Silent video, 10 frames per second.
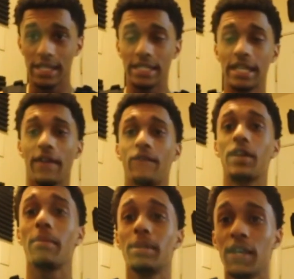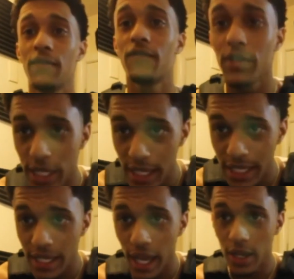This is a family
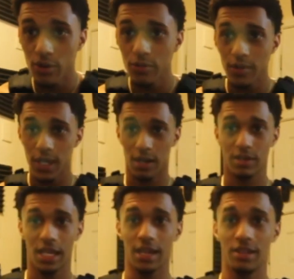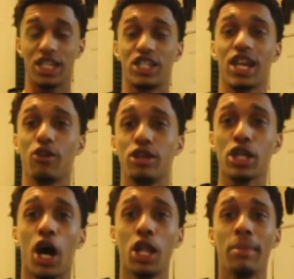friendly channel. You know what I'm saying? This
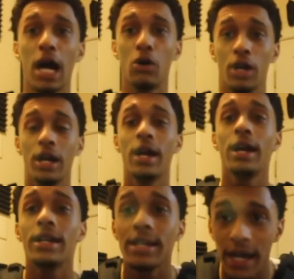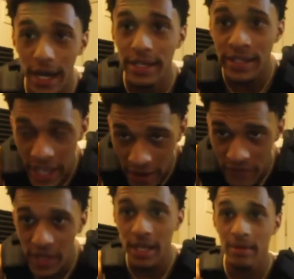channel is all about gun
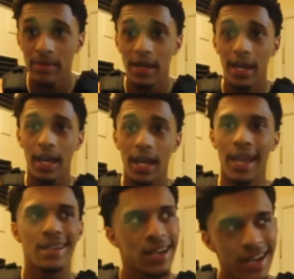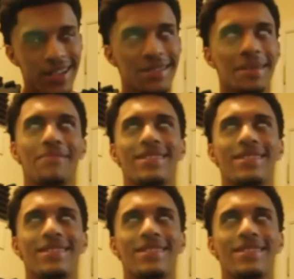safety and guns.